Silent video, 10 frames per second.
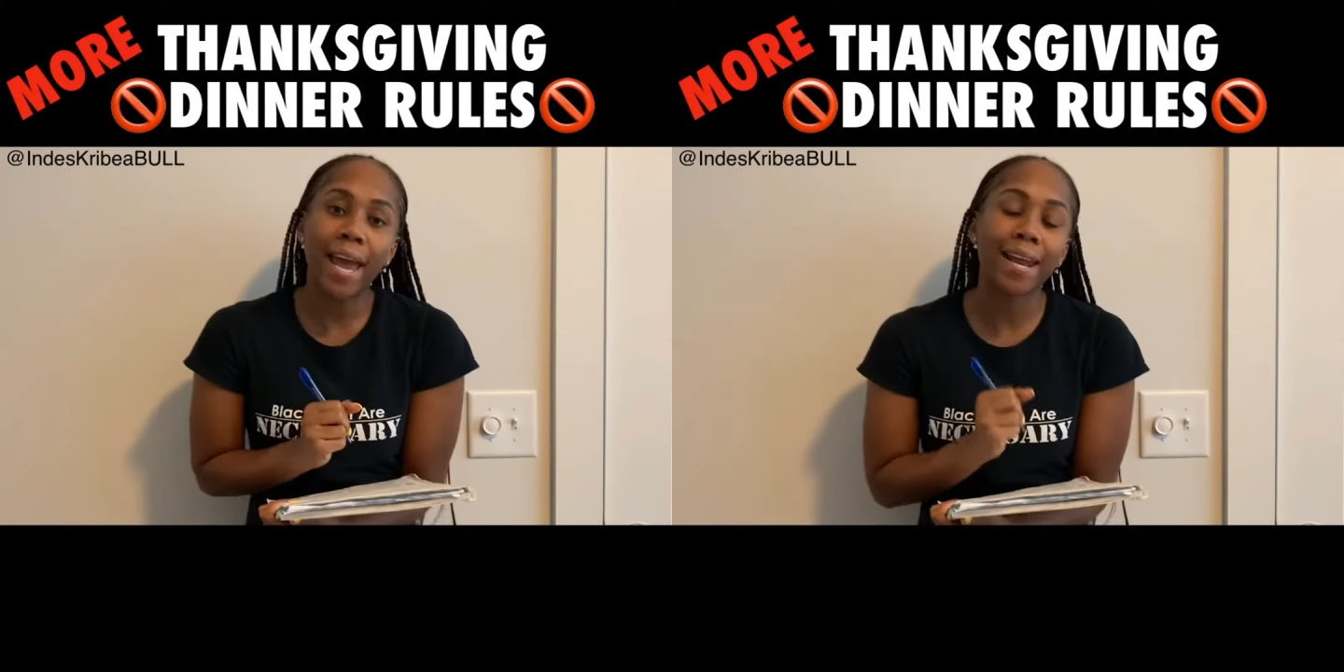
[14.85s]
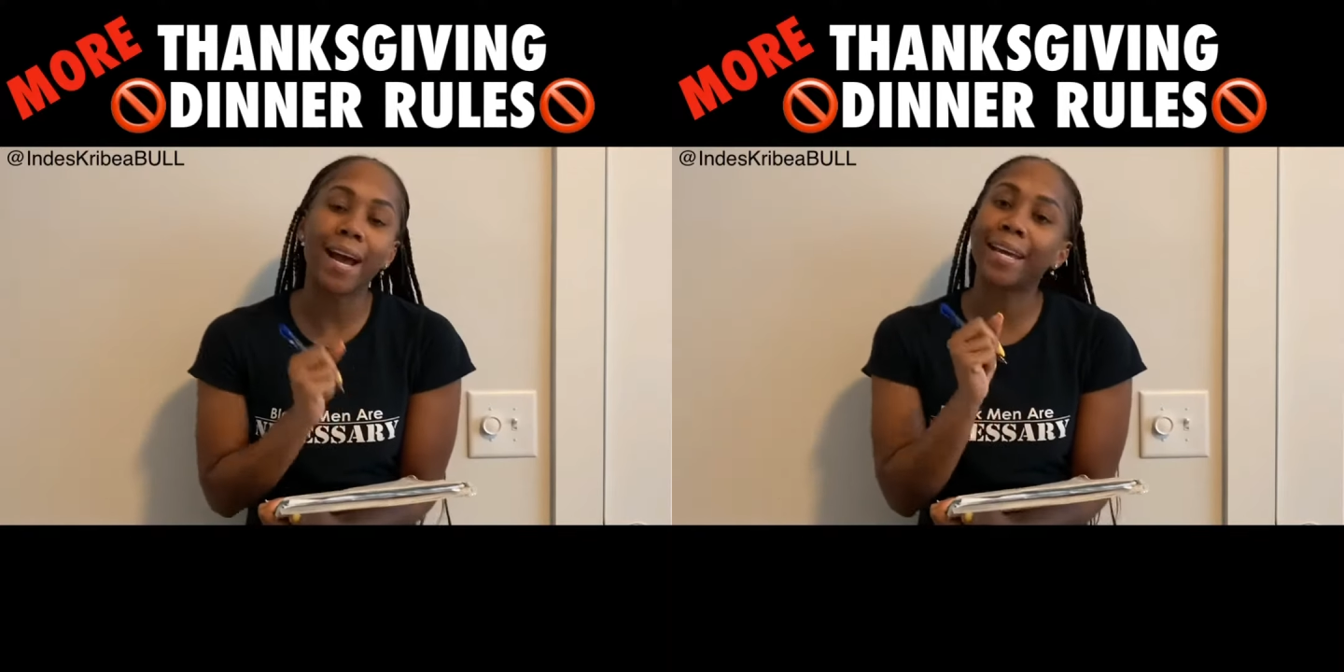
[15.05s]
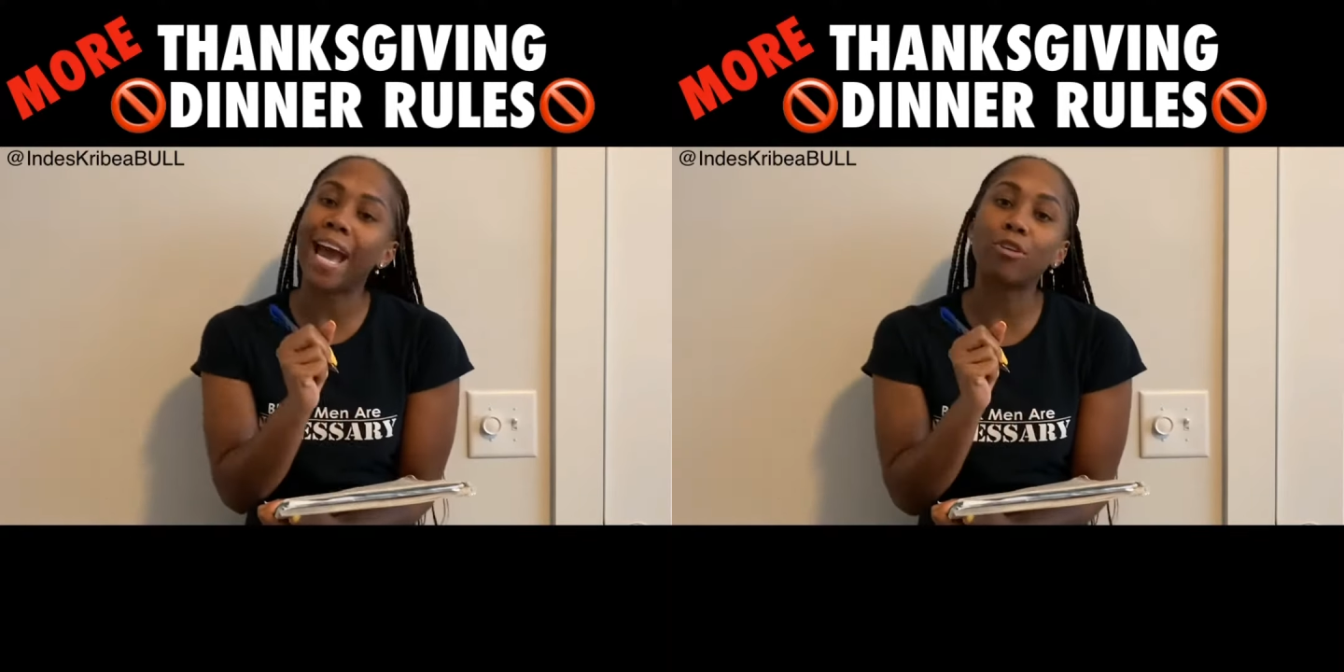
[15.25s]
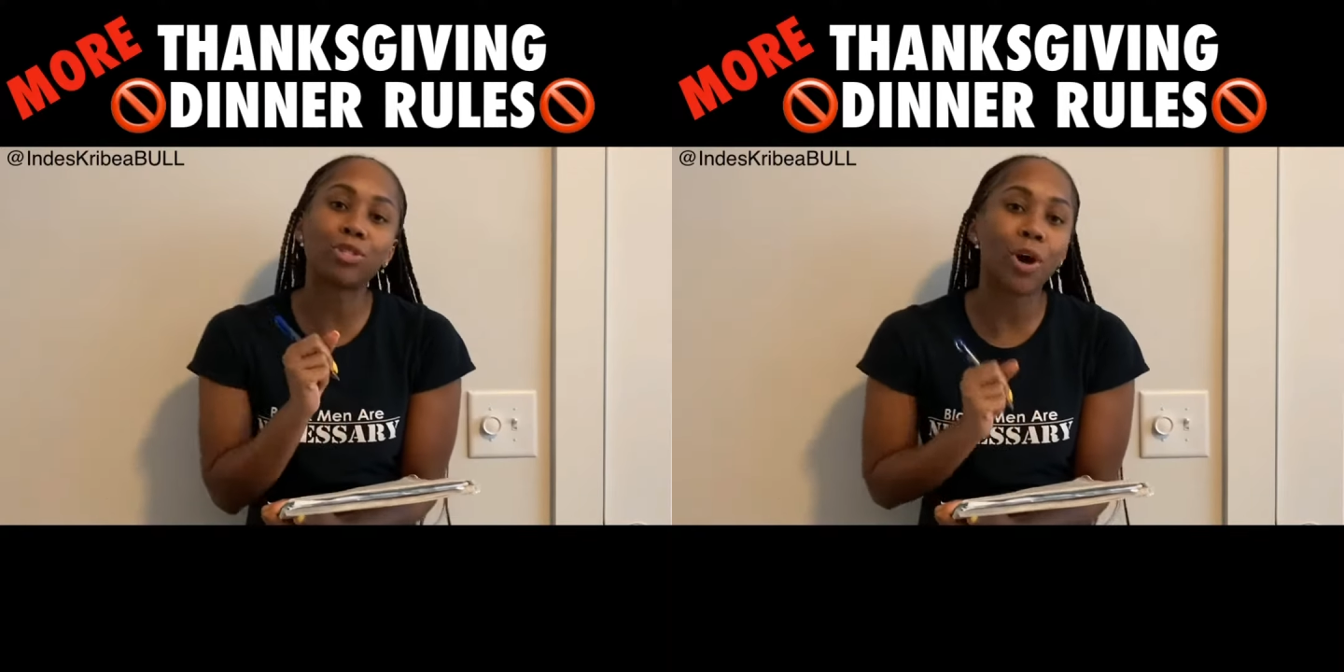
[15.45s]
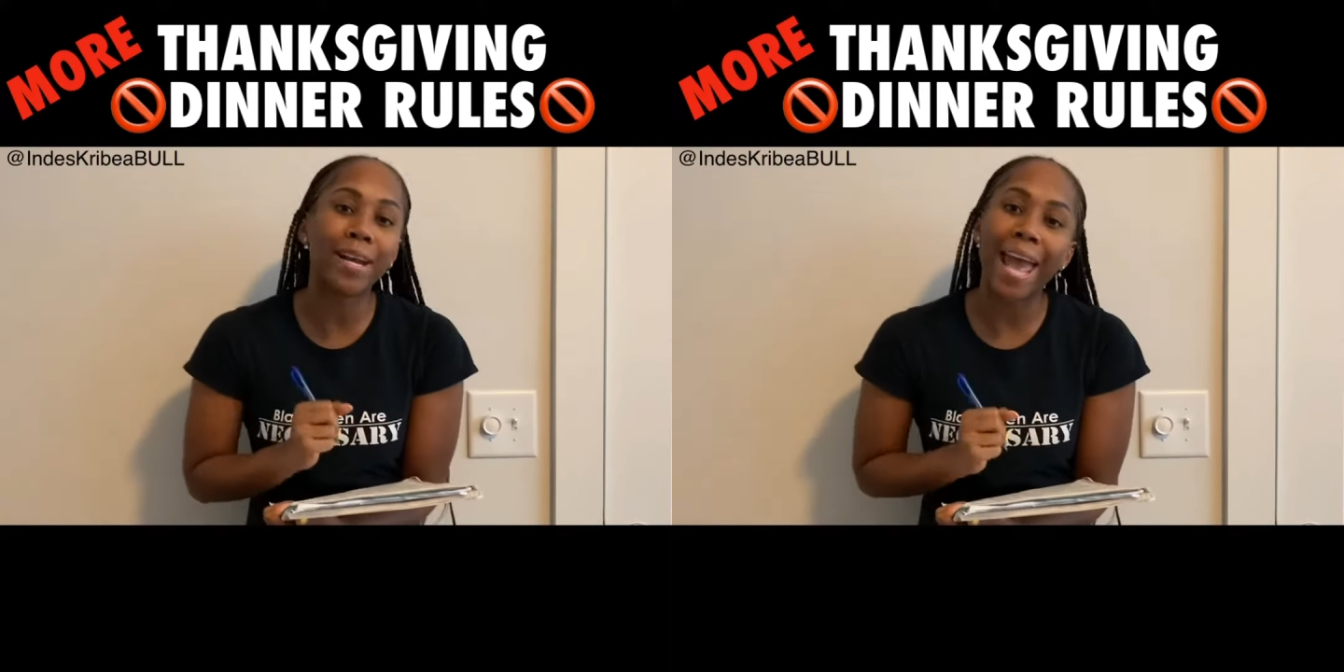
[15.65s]
and her gout
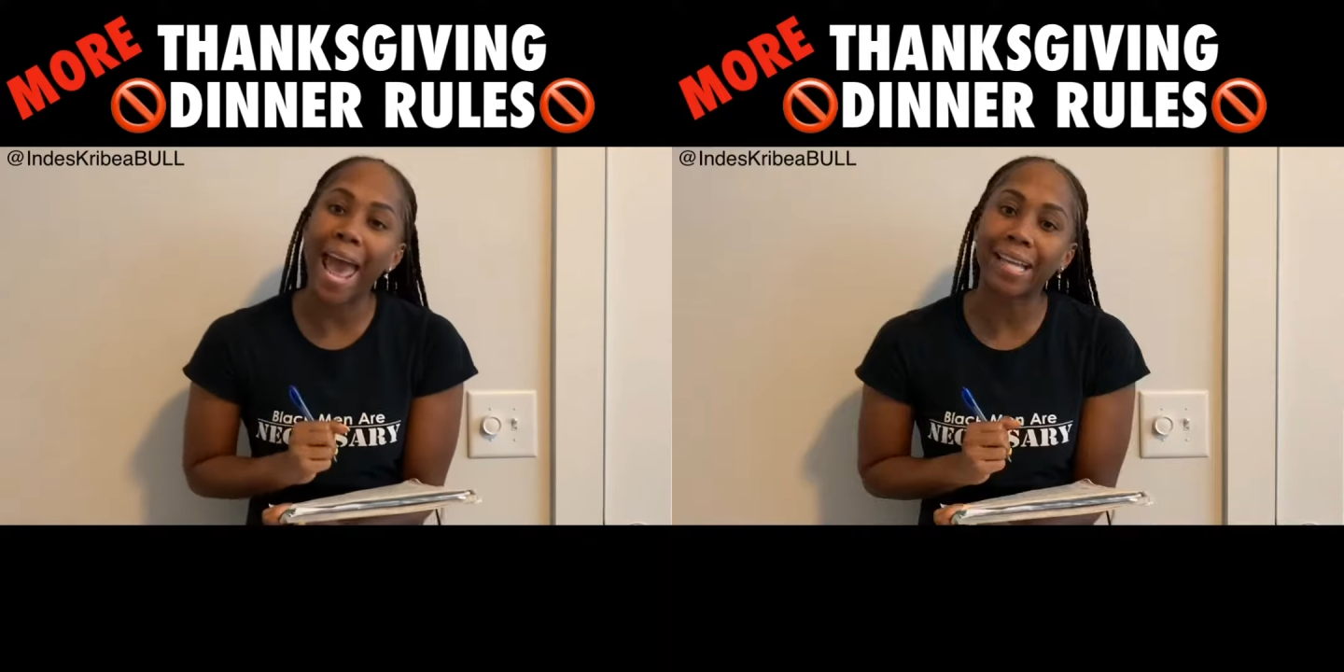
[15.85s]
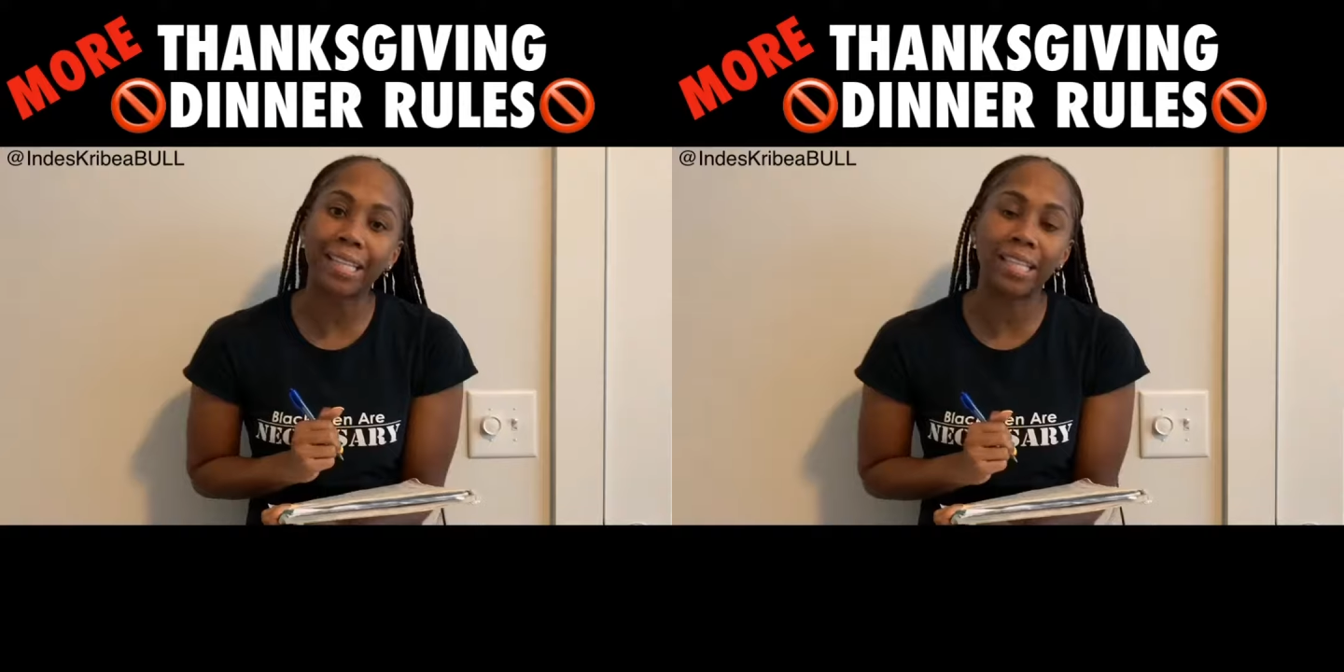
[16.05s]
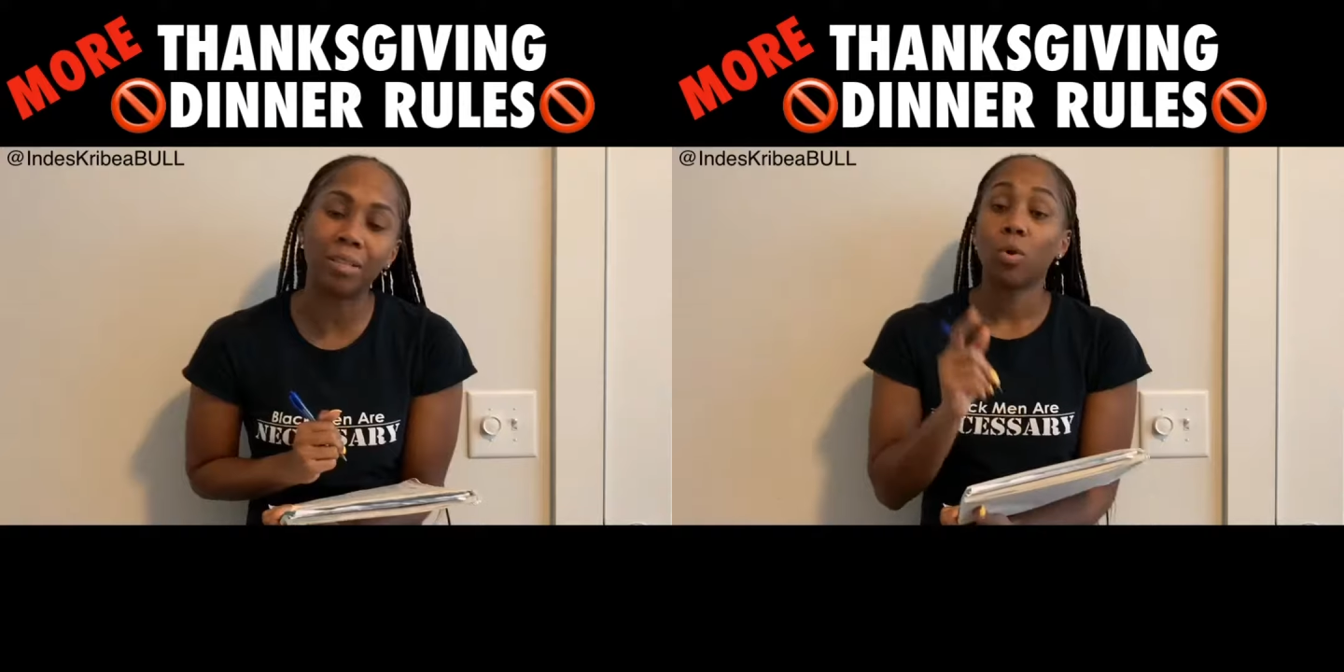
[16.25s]
starting to act up.